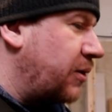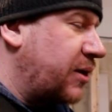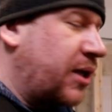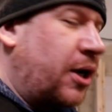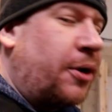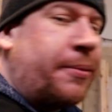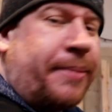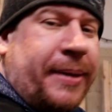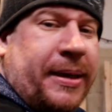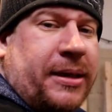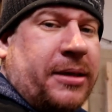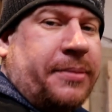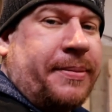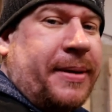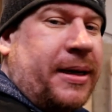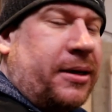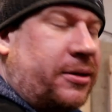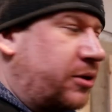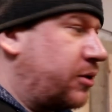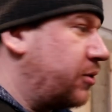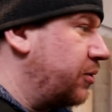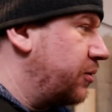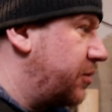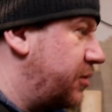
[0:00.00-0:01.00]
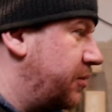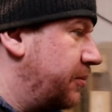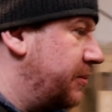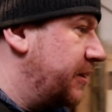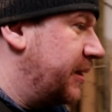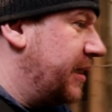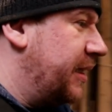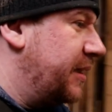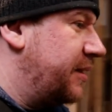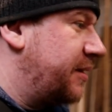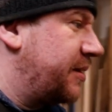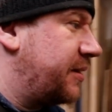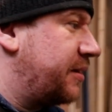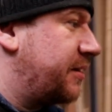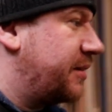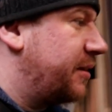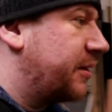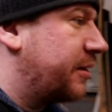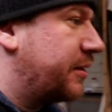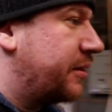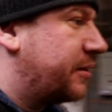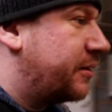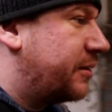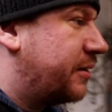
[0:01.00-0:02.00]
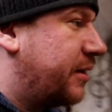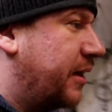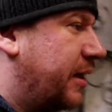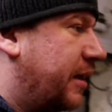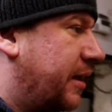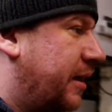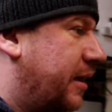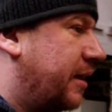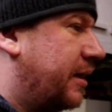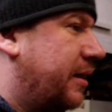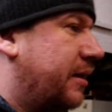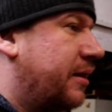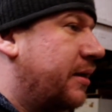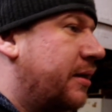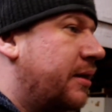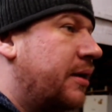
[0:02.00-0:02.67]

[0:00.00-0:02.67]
was hoping to be able to cut some discs and uh,